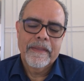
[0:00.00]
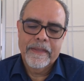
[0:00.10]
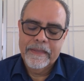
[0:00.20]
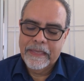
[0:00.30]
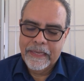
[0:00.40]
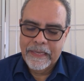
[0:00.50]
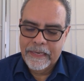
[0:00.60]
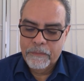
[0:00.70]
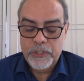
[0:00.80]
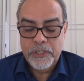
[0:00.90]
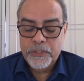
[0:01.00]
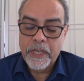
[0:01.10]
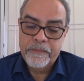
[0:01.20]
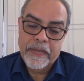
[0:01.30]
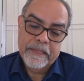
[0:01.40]
Yeah, which is
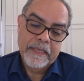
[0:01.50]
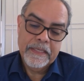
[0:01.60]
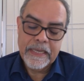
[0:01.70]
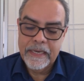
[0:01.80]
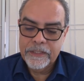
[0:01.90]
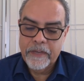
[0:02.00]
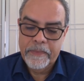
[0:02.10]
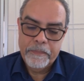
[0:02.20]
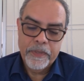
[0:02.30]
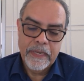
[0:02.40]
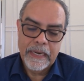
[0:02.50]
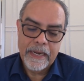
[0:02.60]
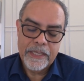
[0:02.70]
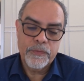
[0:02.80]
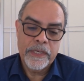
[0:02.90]
tough. I think it's kind of tough. It put a lot
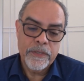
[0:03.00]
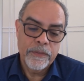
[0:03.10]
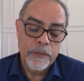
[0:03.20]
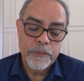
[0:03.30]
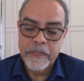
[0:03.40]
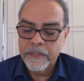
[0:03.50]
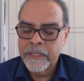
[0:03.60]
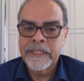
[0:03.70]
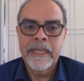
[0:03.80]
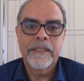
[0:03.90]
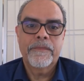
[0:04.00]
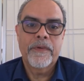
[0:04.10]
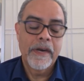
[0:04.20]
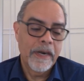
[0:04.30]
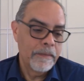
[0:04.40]
of stress on those birds inside the
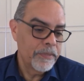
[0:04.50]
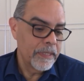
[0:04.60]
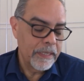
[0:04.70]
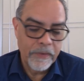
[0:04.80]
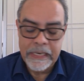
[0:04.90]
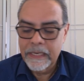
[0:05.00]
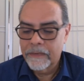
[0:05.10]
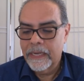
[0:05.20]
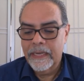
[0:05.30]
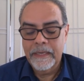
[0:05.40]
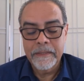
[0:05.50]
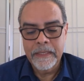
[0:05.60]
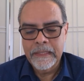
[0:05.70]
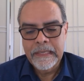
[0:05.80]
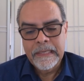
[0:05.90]
farms and they're running around.
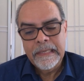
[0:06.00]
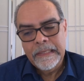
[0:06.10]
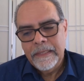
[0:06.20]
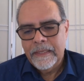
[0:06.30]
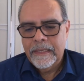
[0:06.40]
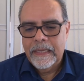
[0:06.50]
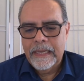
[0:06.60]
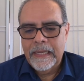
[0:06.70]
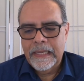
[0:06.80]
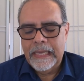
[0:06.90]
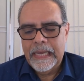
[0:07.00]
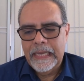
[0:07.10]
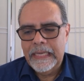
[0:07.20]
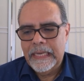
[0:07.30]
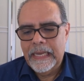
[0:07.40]
And
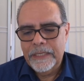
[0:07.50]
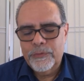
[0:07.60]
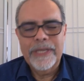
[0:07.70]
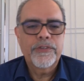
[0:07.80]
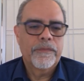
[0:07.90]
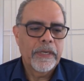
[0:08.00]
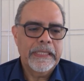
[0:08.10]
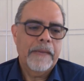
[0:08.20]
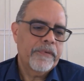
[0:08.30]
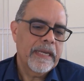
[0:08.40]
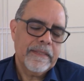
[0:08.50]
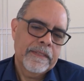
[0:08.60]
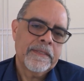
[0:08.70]
I try to avoid that practice.